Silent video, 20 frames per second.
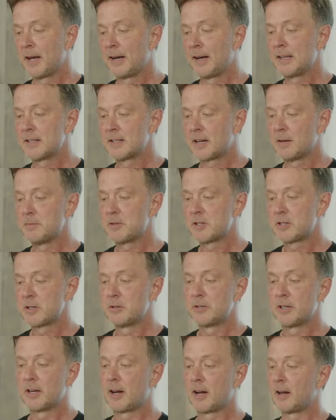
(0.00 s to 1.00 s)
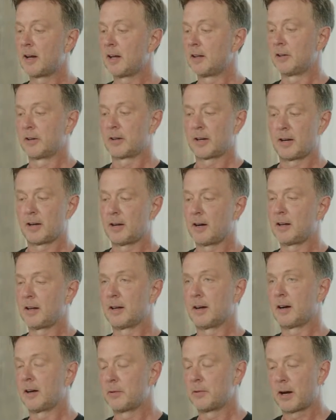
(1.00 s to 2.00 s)
anytime soon. And
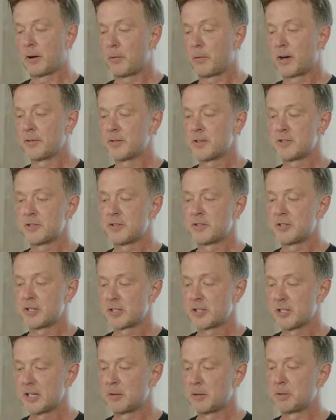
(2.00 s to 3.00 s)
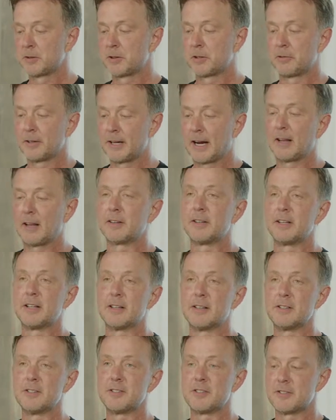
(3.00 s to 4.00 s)
I want this to succeed, but the
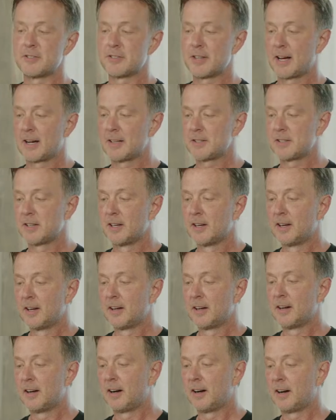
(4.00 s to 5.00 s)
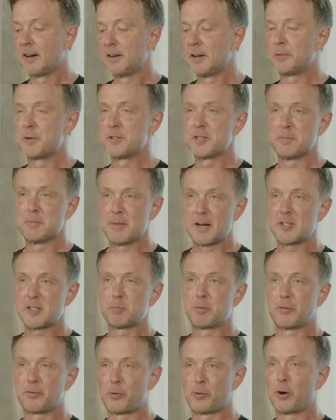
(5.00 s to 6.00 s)
reality is that it was a
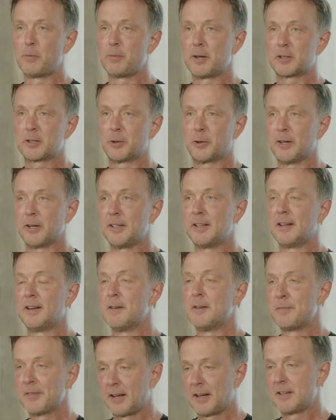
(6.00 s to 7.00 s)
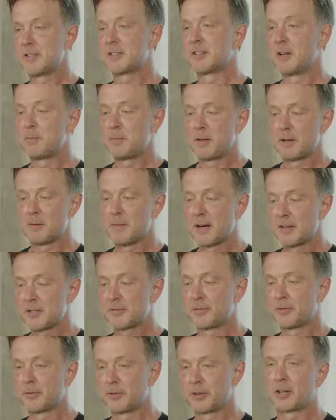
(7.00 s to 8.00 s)
mess before Bitcoin, and it's going to be a
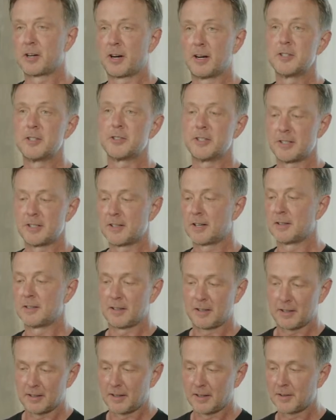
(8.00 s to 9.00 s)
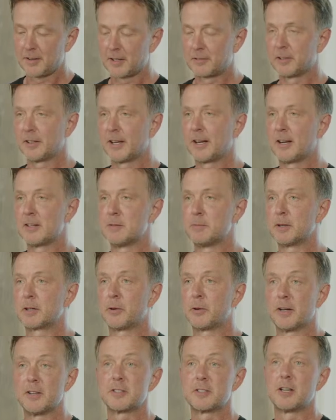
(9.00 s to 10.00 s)
mess for the country, nothing related to
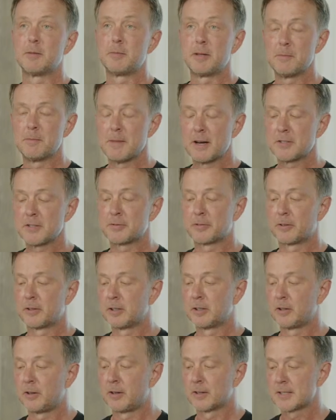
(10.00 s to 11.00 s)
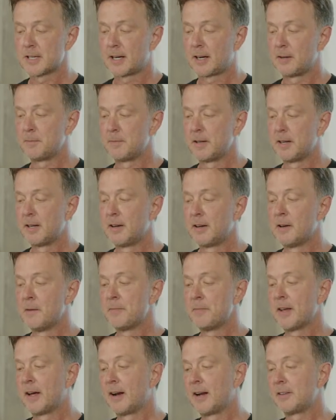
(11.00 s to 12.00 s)
Bitcoin, is going to be a mess for a long time.
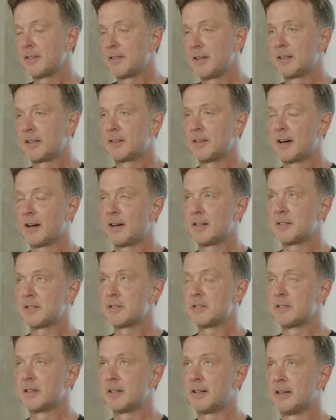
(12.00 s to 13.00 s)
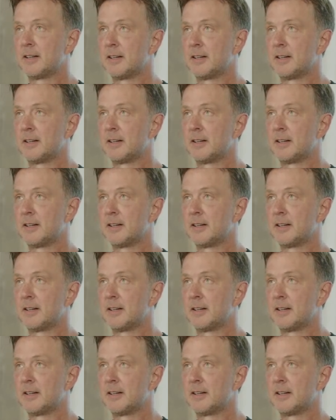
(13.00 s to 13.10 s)
And I think that